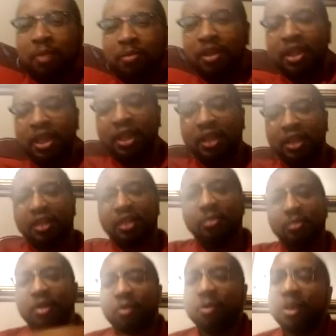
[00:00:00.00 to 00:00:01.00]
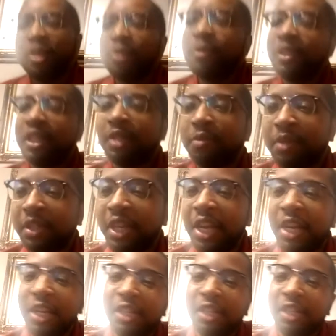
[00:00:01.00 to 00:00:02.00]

thinking similar to what you were saying is,